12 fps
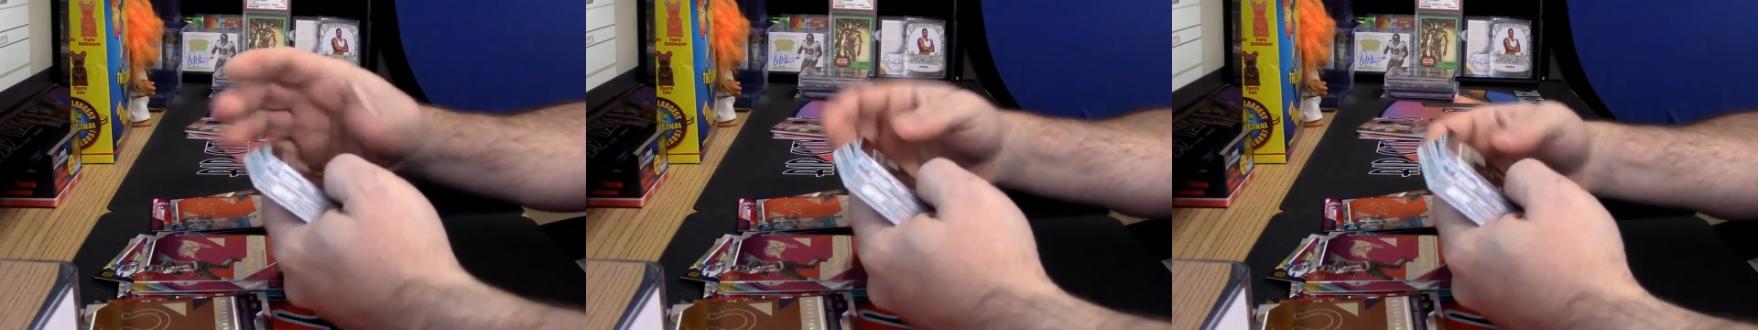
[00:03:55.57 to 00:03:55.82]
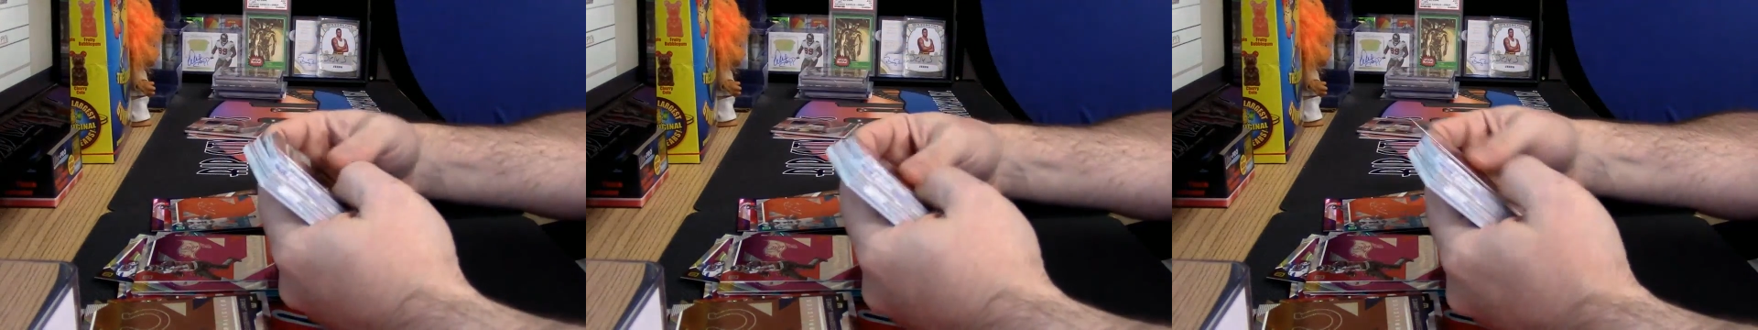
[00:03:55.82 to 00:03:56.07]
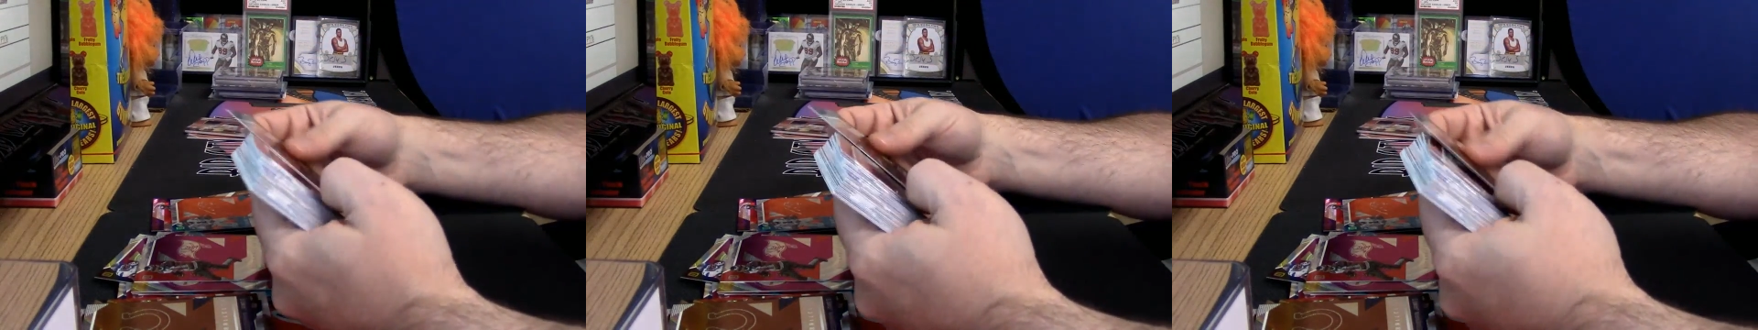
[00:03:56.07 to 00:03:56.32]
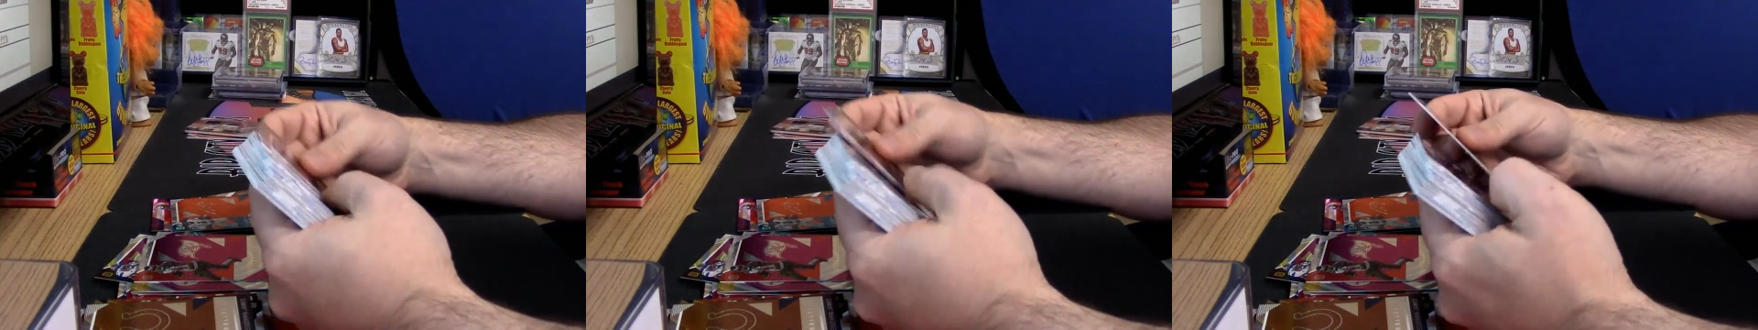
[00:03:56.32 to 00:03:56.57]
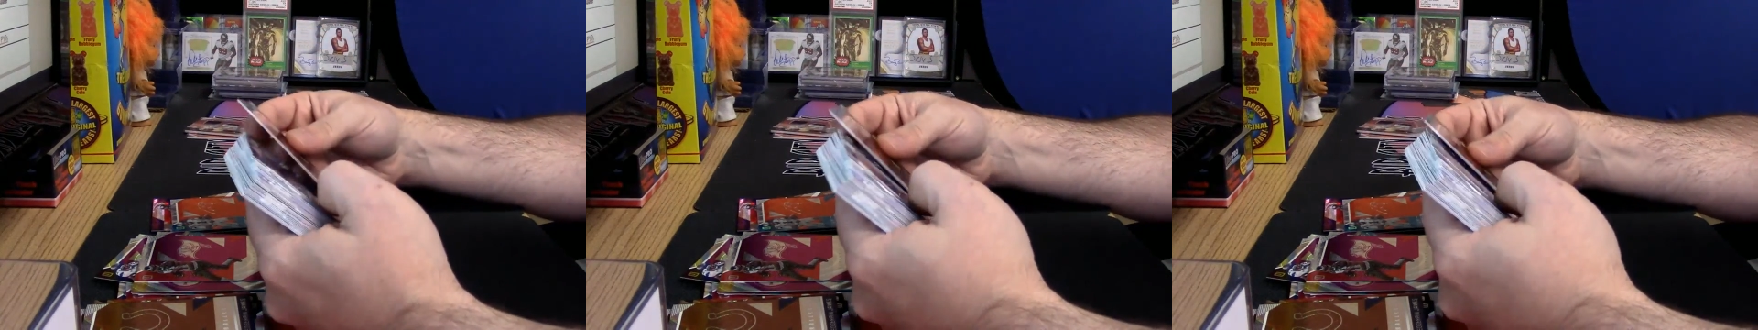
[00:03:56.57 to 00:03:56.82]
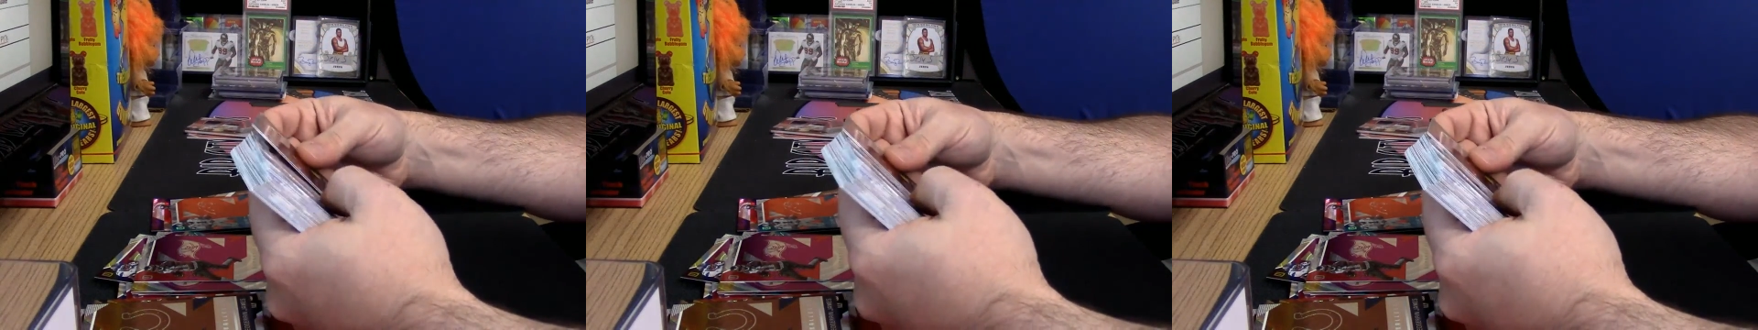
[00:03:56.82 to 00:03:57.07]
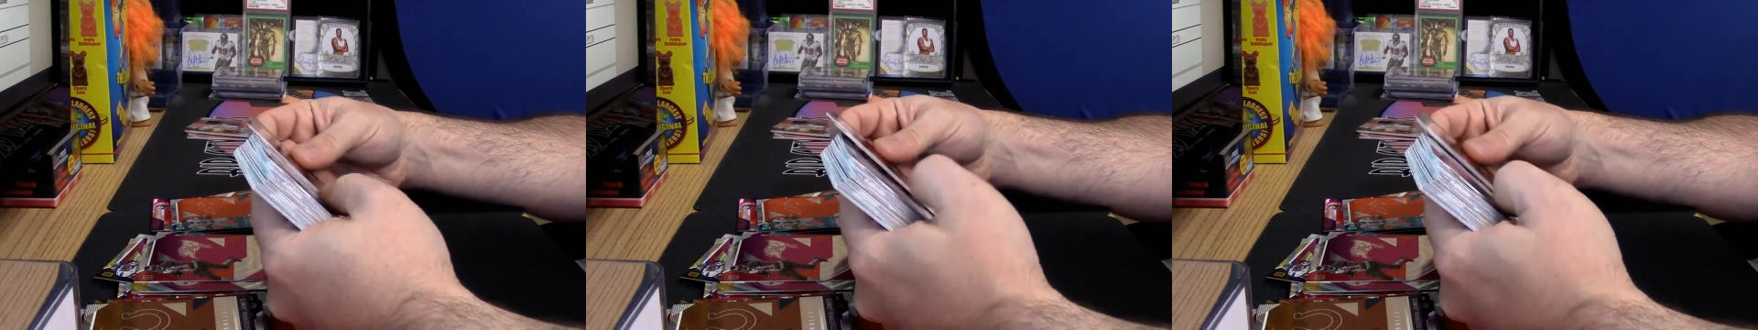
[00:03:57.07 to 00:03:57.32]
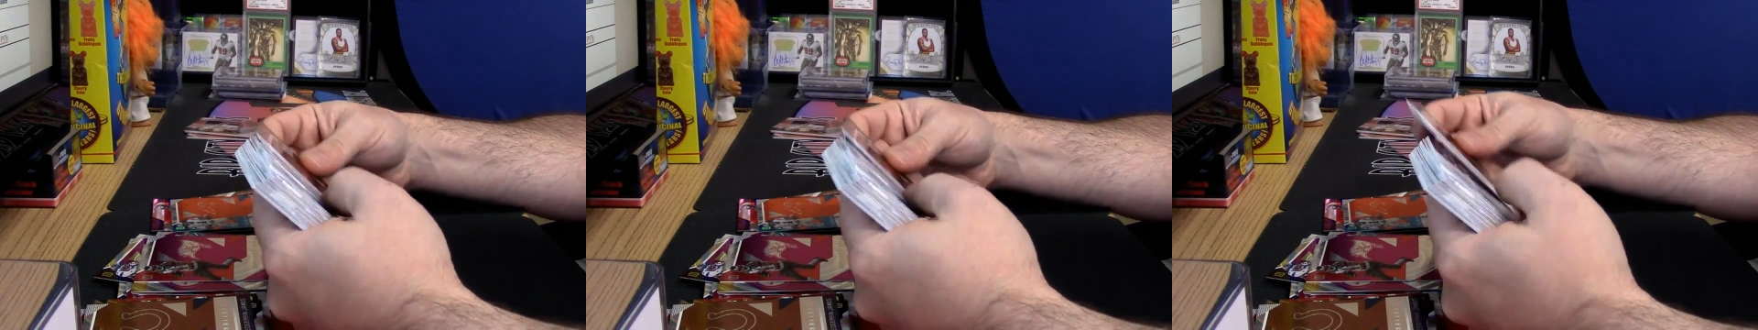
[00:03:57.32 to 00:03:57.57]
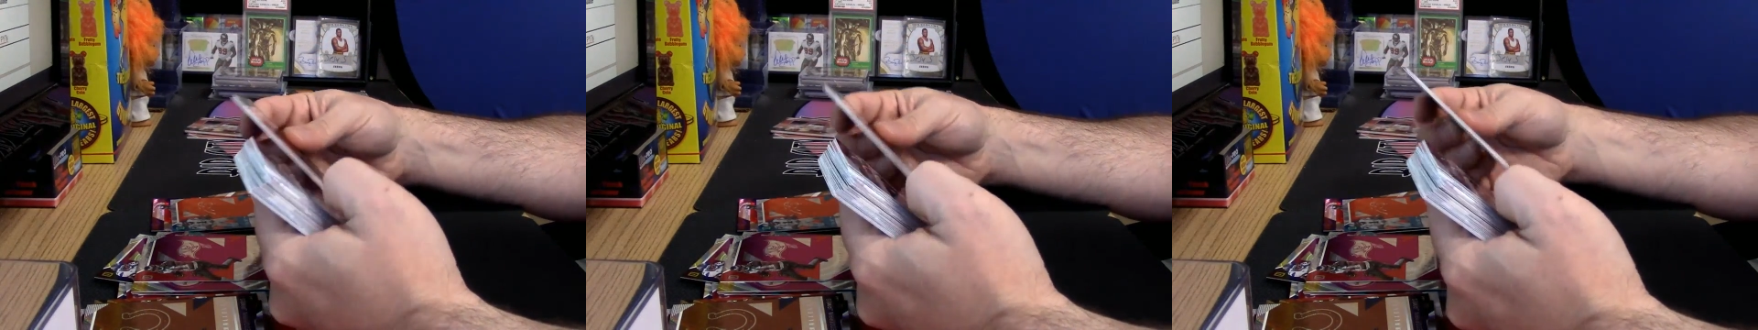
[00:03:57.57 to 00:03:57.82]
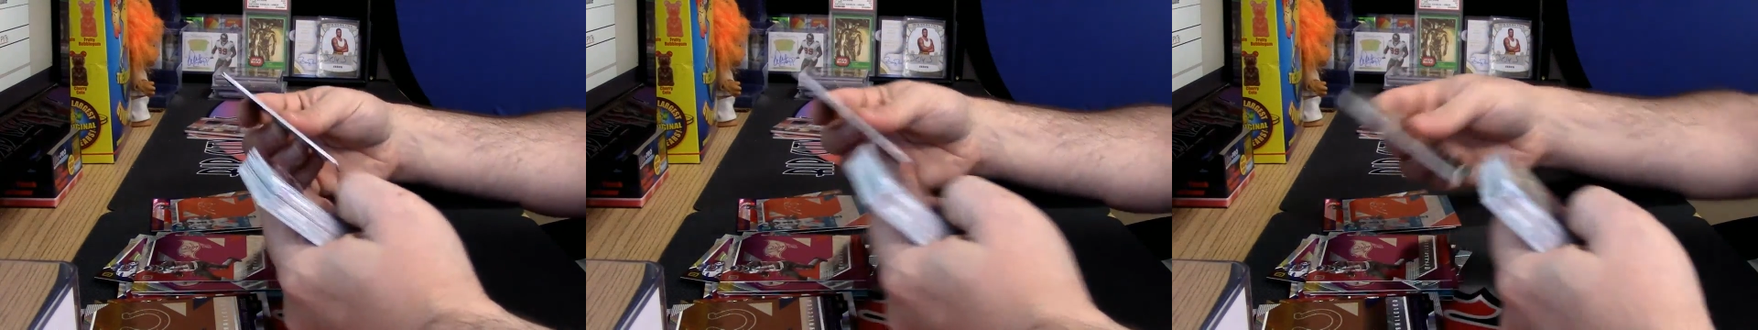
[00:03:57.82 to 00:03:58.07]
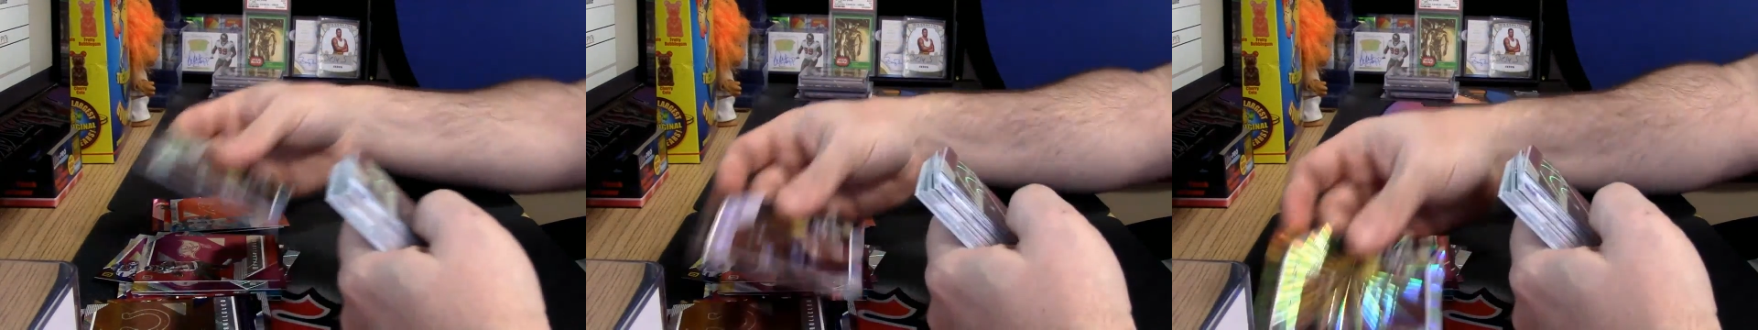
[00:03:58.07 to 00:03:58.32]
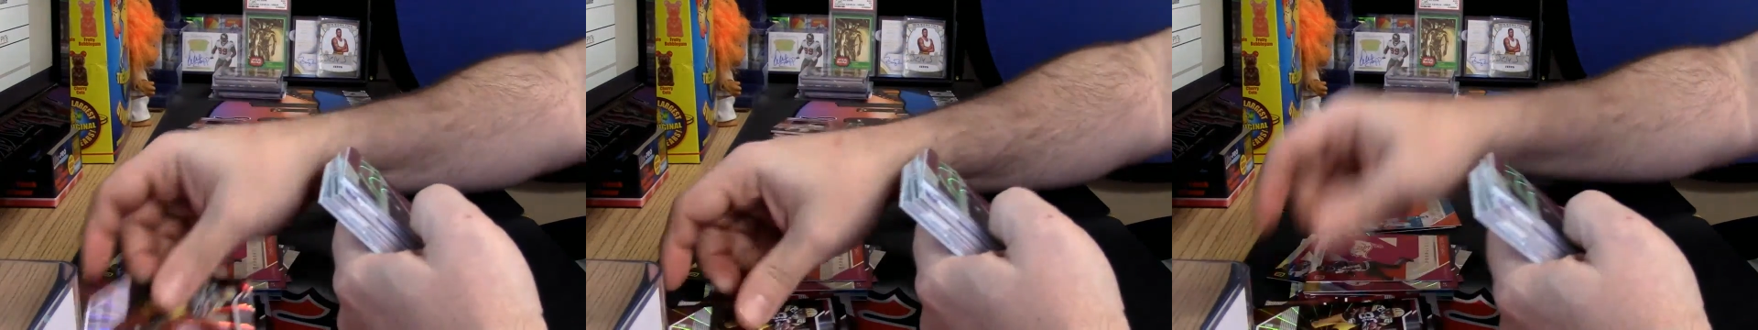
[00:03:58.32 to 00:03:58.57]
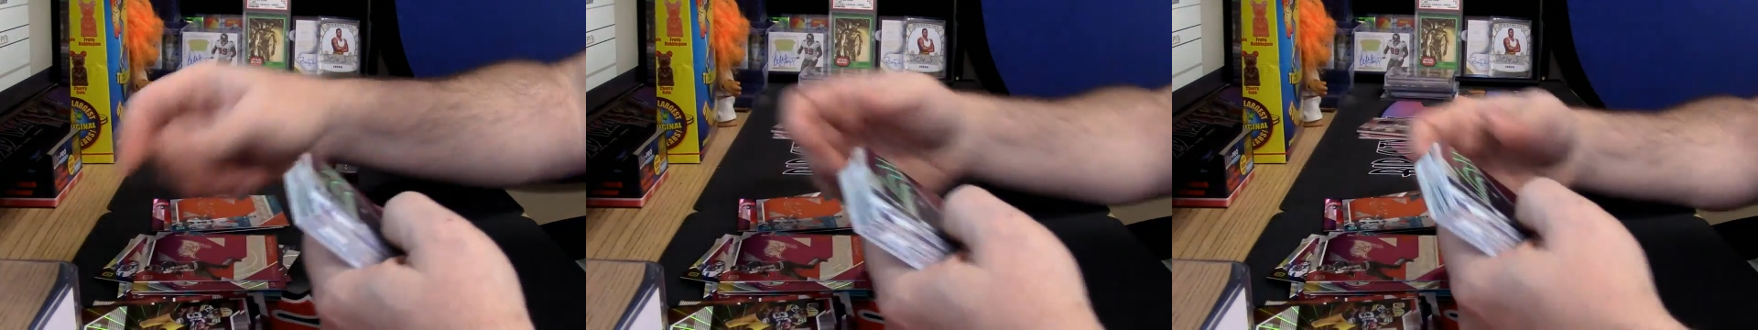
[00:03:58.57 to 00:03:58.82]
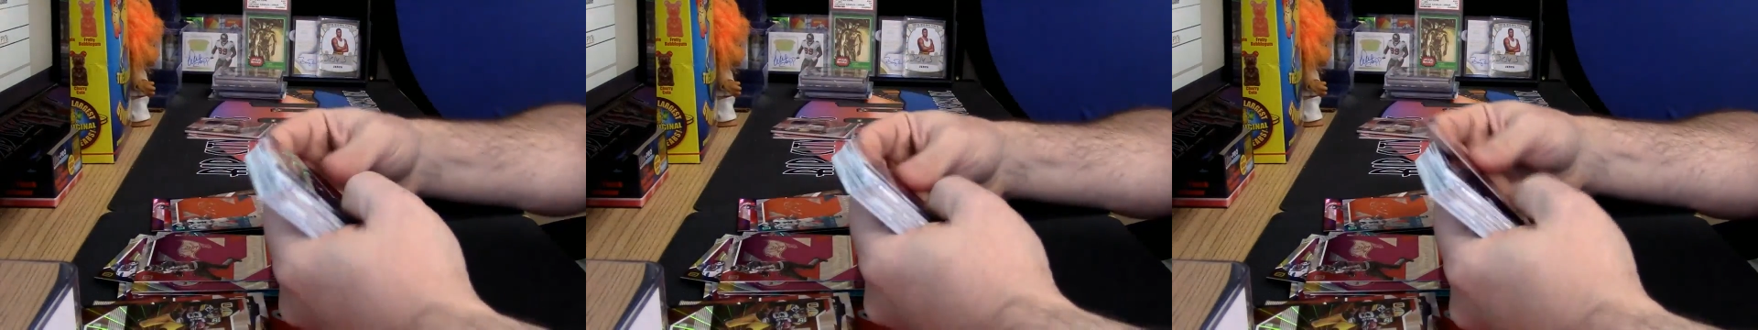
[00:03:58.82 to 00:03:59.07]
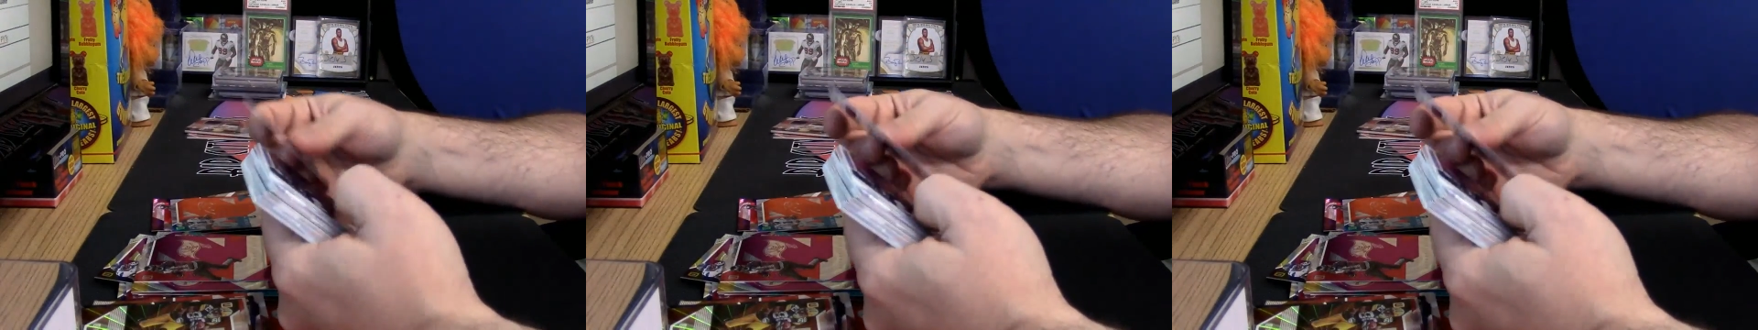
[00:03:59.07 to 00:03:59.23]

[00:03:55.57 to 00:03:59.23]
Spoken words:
[unreadable: no face in view]